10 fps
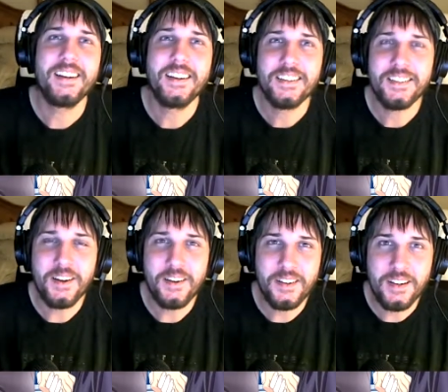
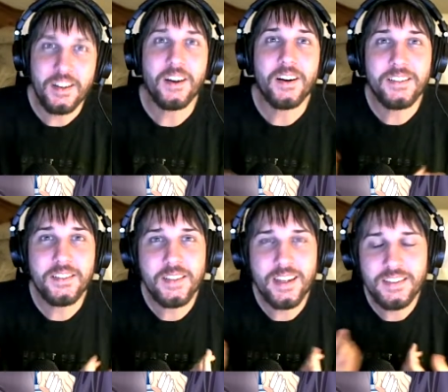So,
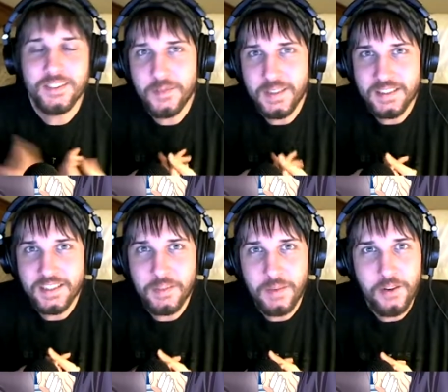also guys, don't forget to
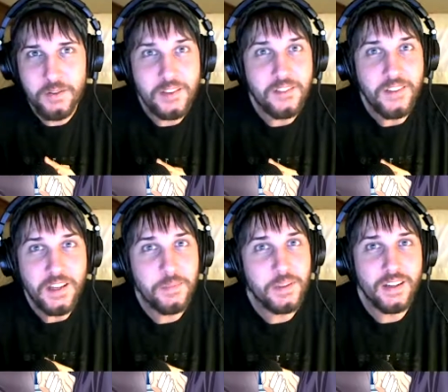check me out over on
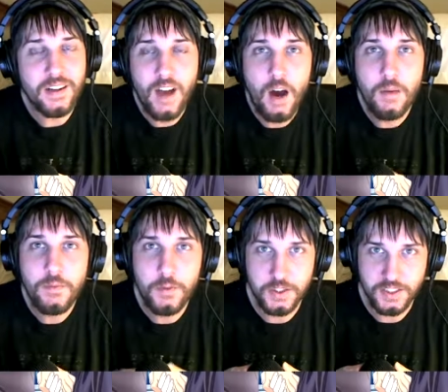
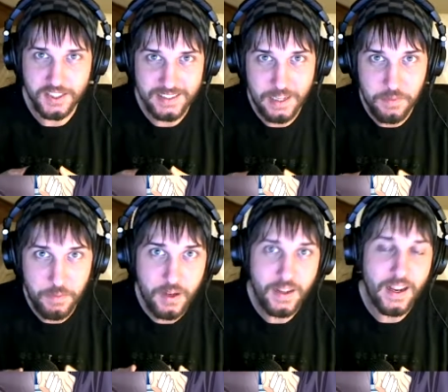
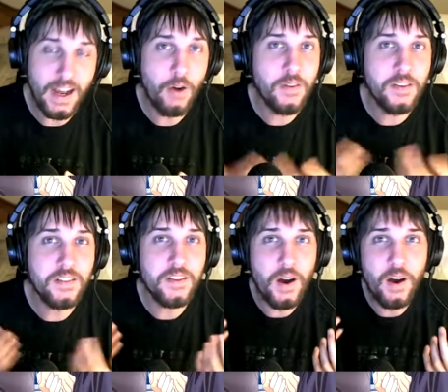facebook.com/SedBird. Oh,
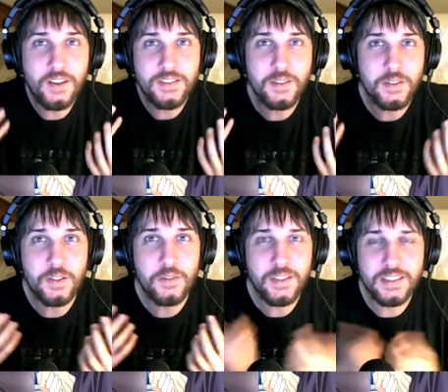and also
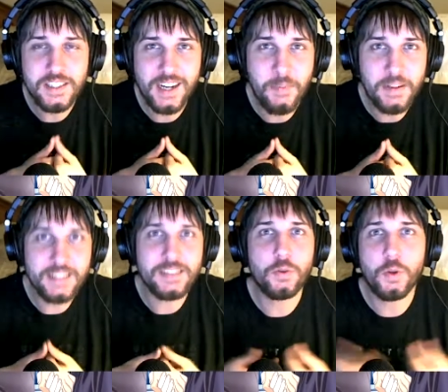don't forget to check out my
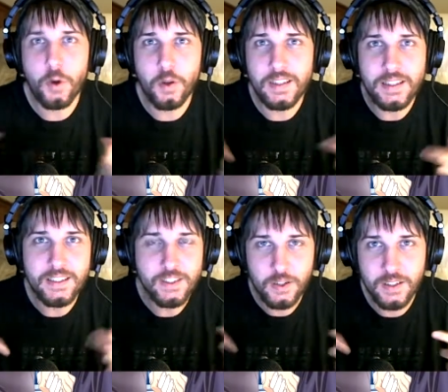Discord. All the
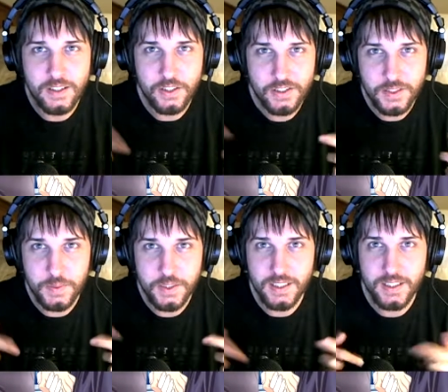links are in the
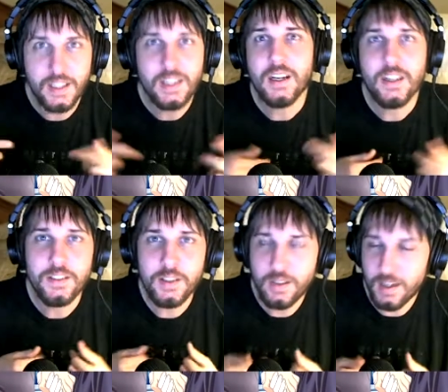description.
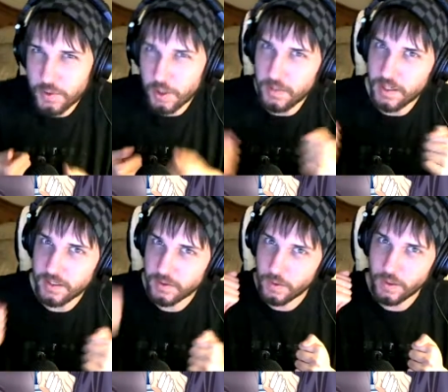So come join my
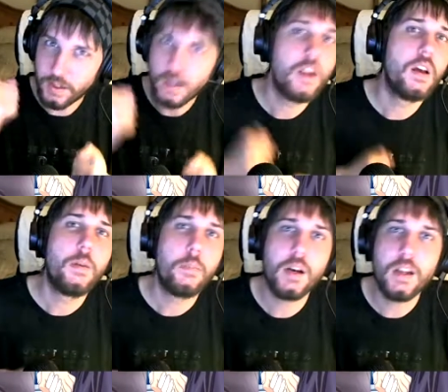Discord.
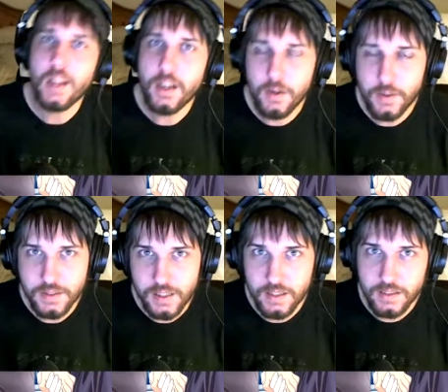But like always,
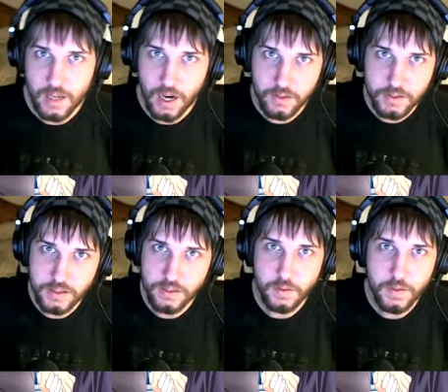guys, I'll see
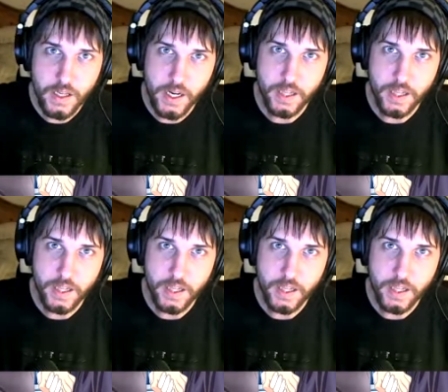you in the next